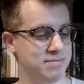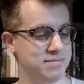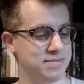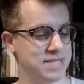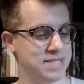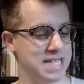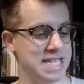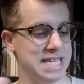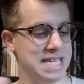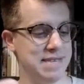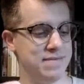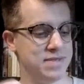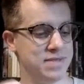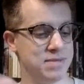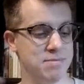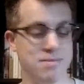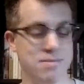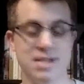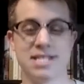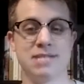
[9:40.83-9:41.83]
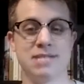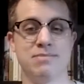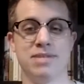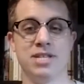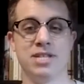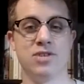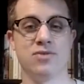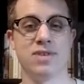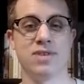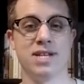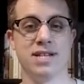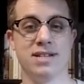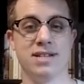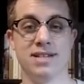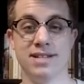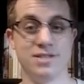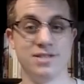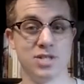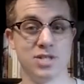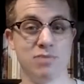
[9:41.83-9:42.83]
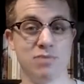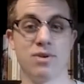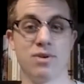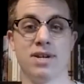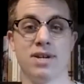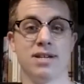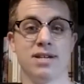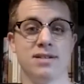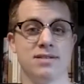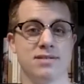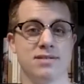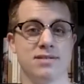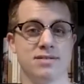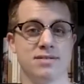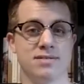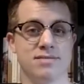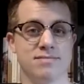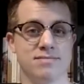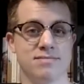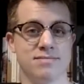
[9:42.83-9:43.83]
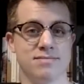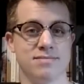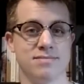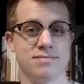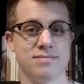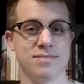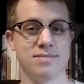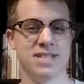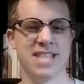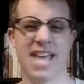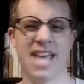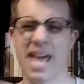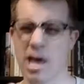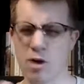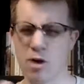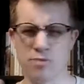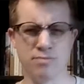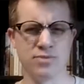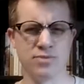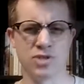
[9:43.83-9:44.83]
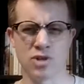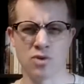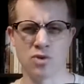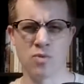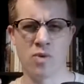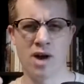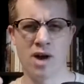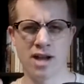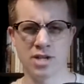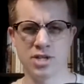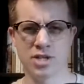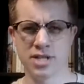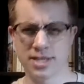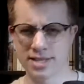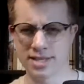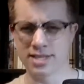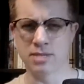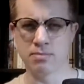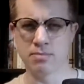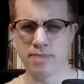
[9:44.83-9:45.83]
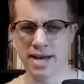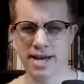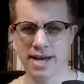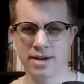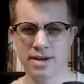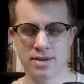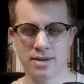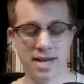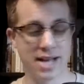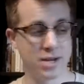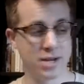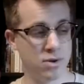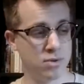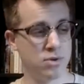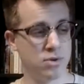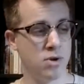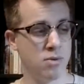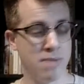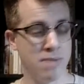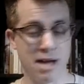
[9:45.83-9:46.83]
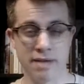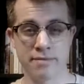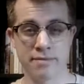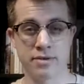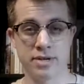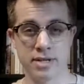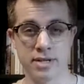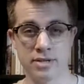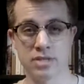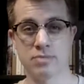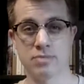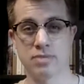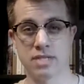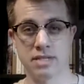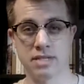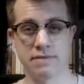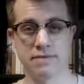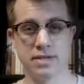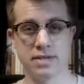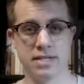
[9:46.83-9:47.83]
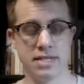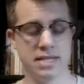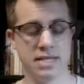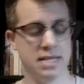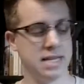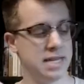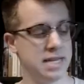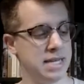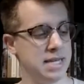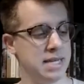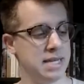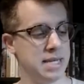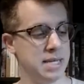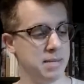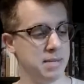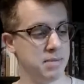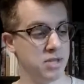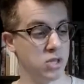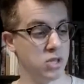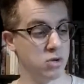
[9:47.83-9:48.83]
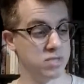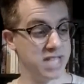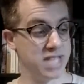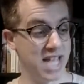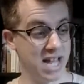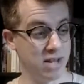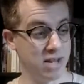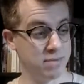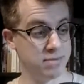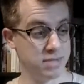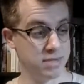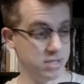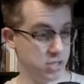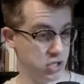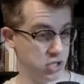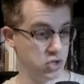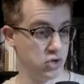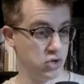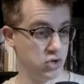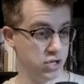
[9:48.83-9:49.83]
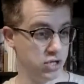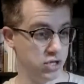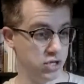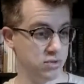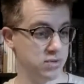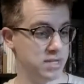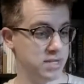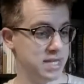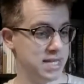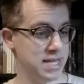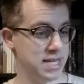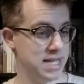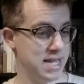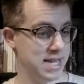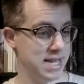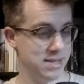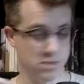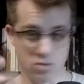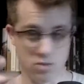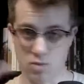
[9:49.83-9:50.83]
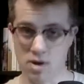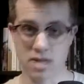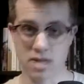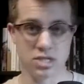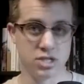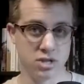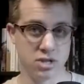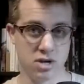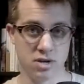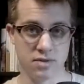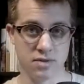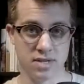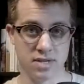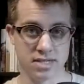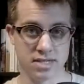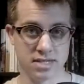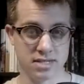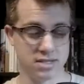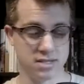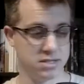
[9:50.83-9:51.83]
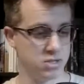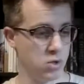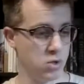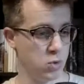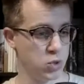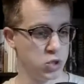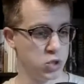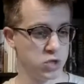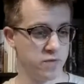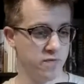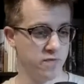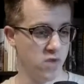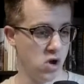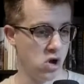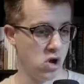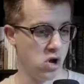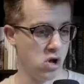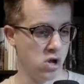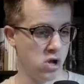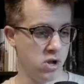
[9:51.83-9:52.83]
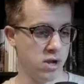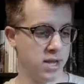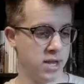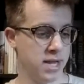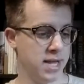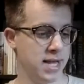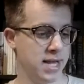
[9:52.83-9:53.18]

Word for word: Leaves must be green in spring. And the elms are watching this battle. I don't know Malvern Hill specifically, but those elms sure do. And they're watching all this soldiers fall.